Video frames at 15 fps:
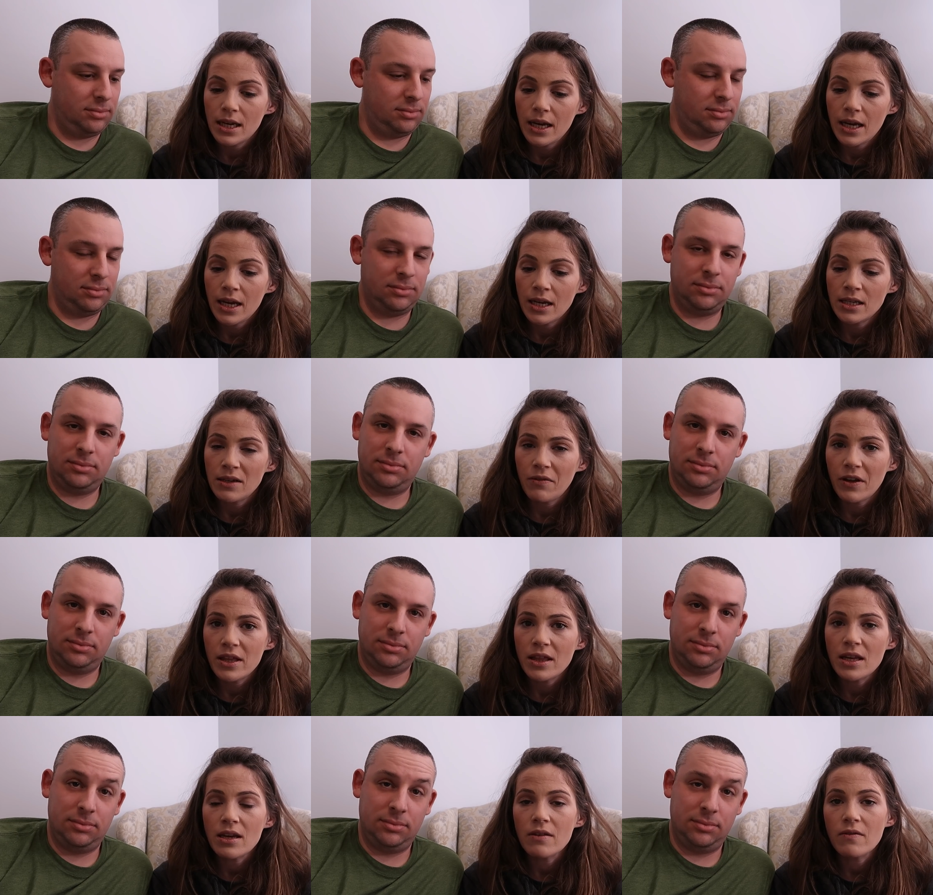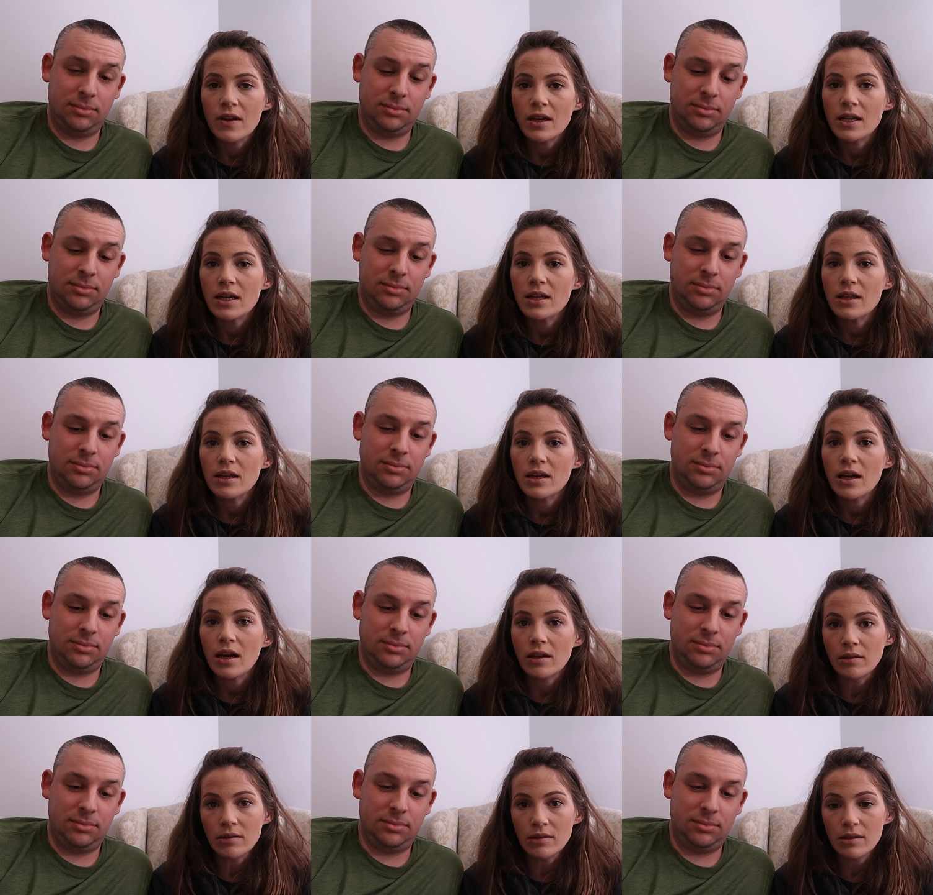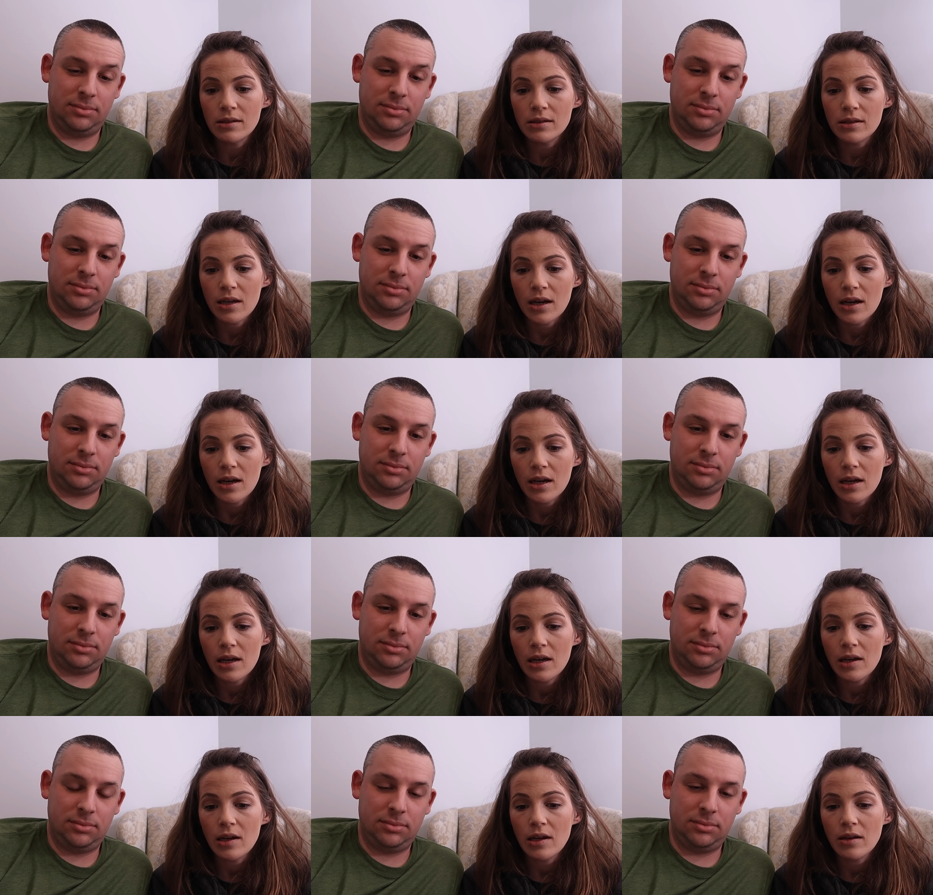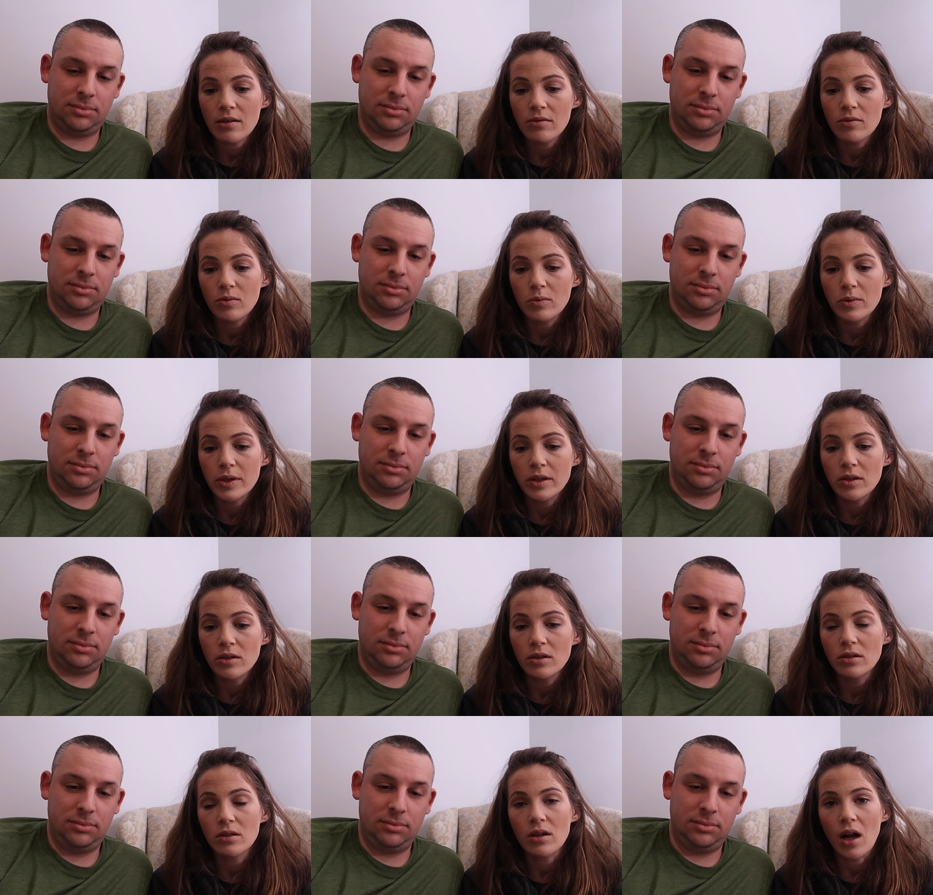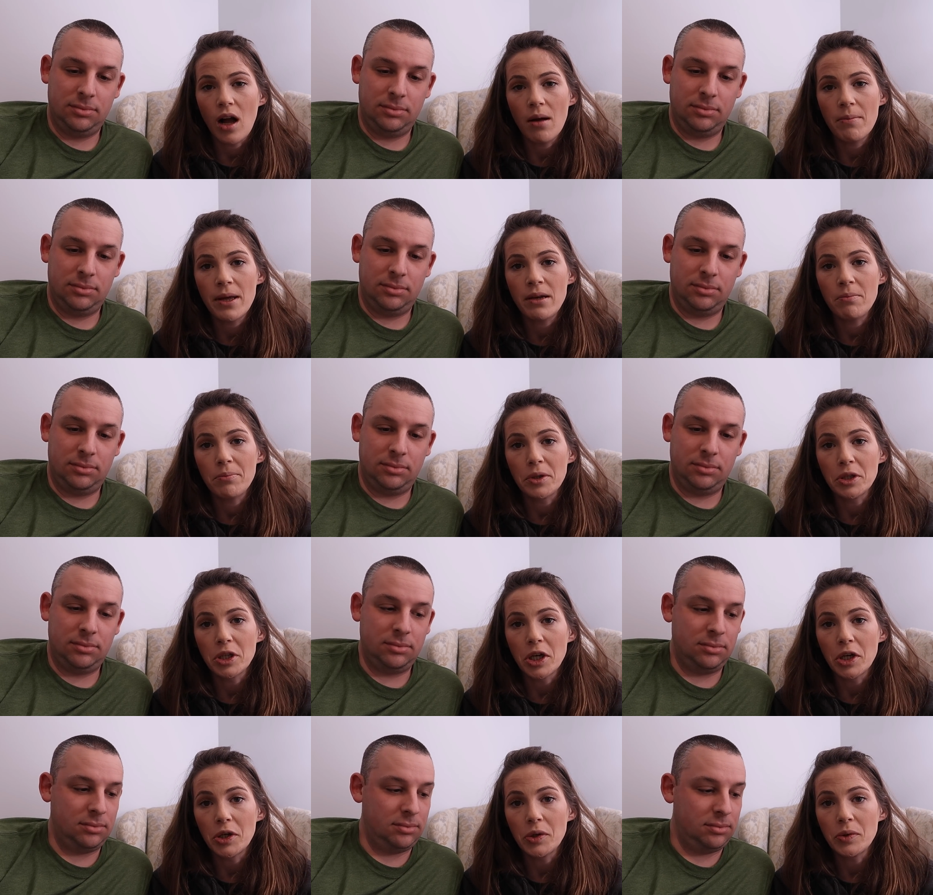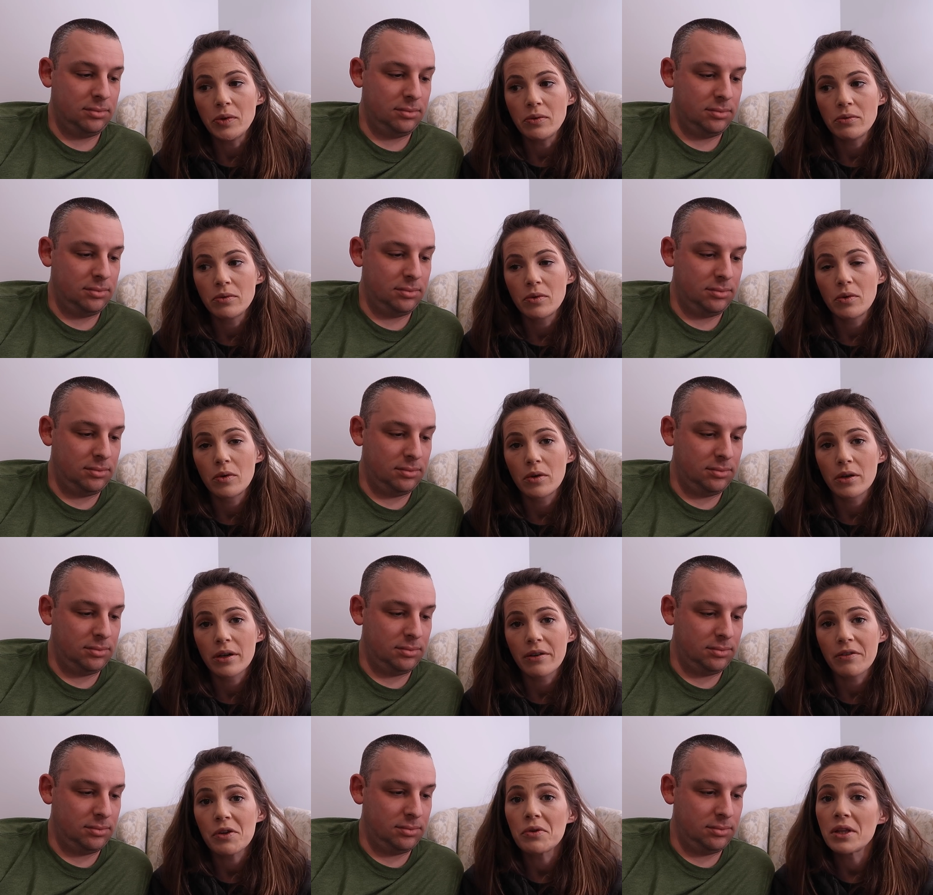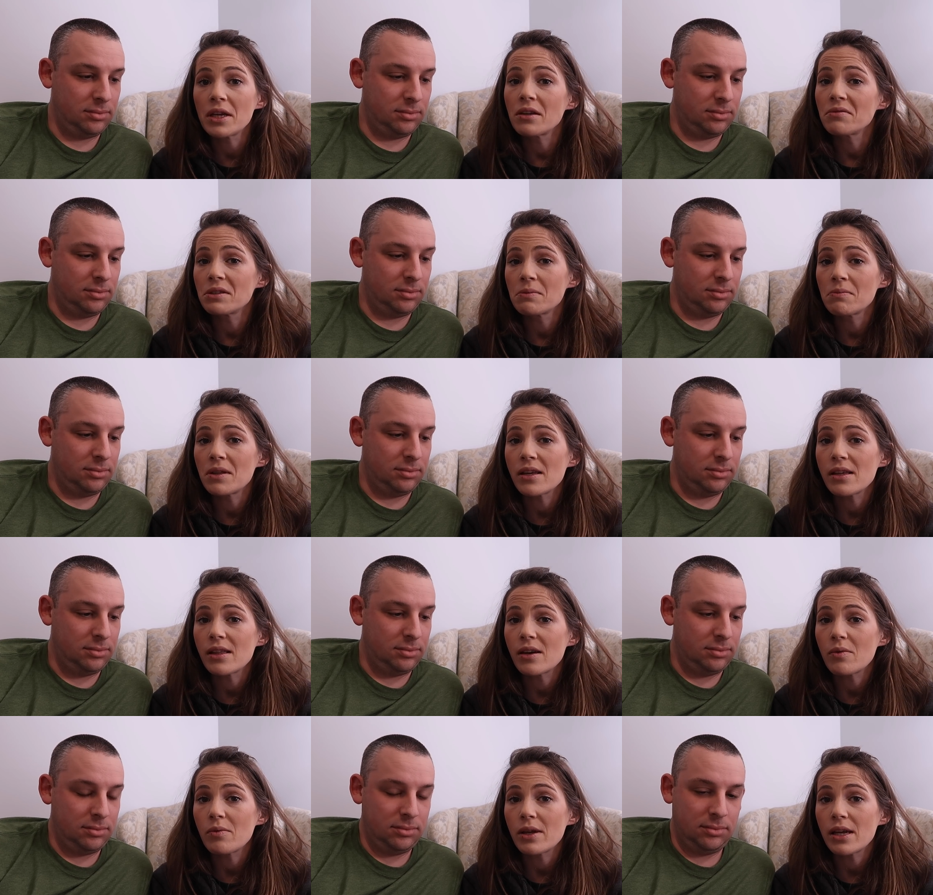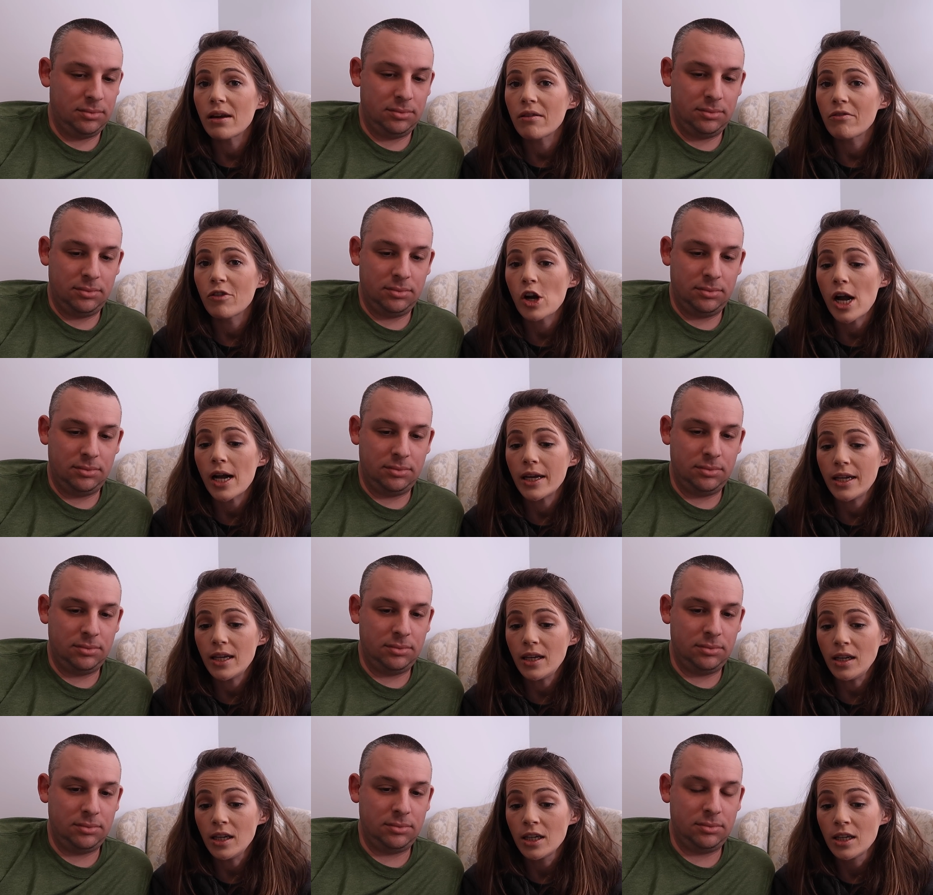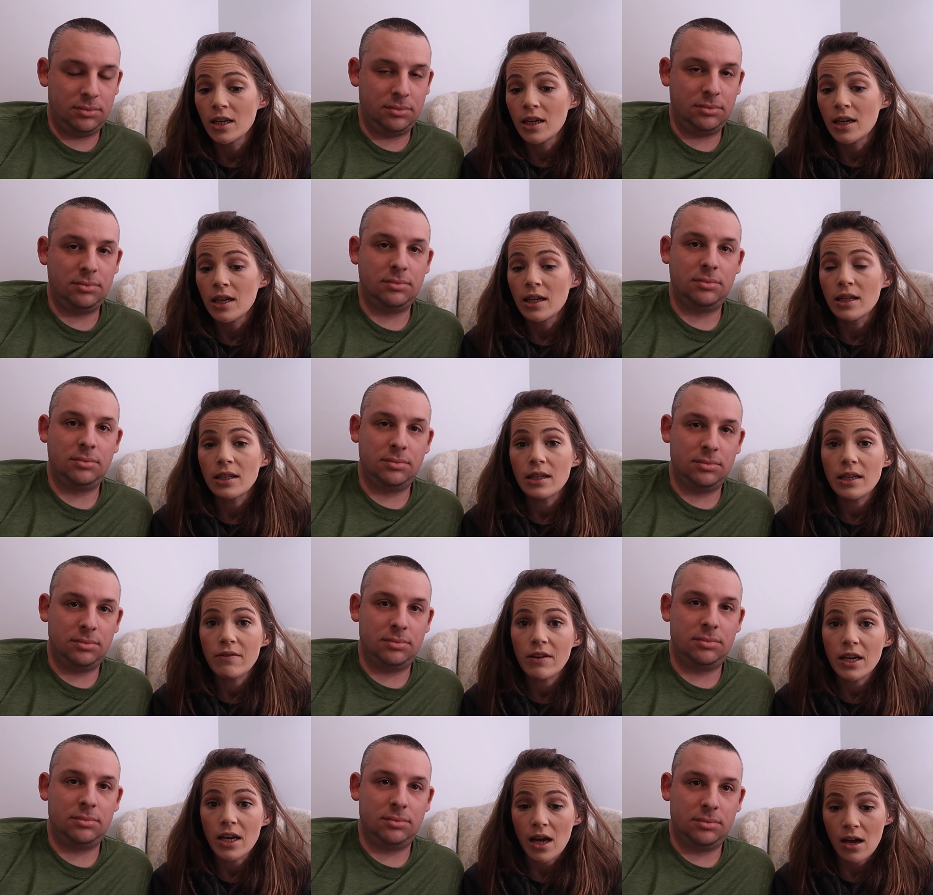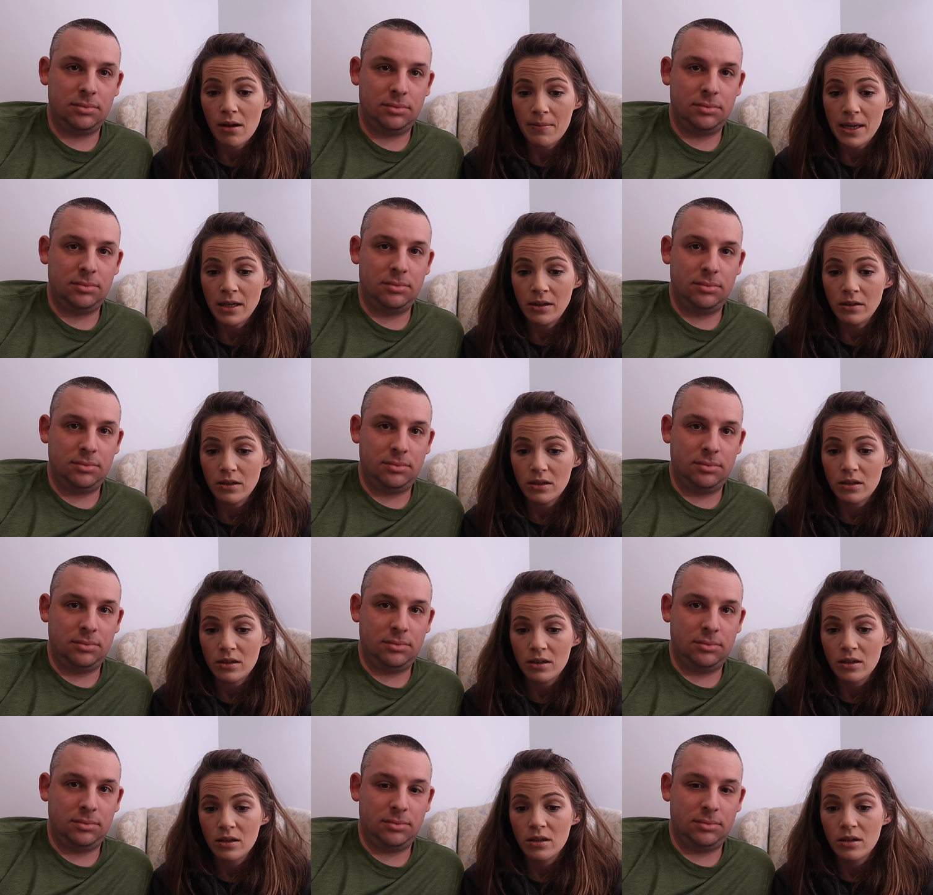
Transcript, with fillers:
Speaker 1: And if I think of anything else, I will comment below, or if you think of something that we have forgotten, leave a comment.